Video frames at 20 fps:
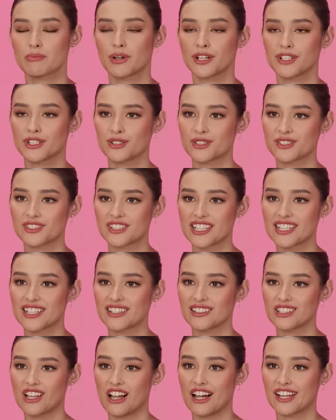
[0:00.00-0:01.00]
but you'll see it
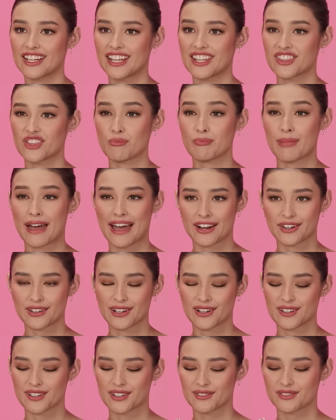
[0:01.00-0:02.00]
a lot in the
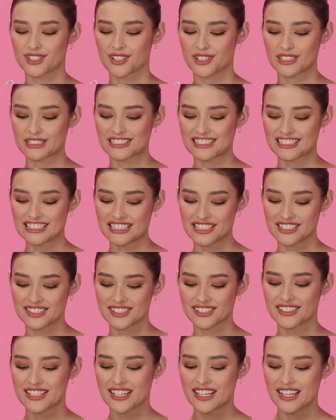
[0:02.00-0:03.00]
background of certain
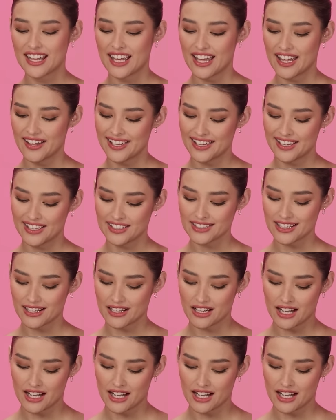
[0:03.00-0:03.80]
scenes. And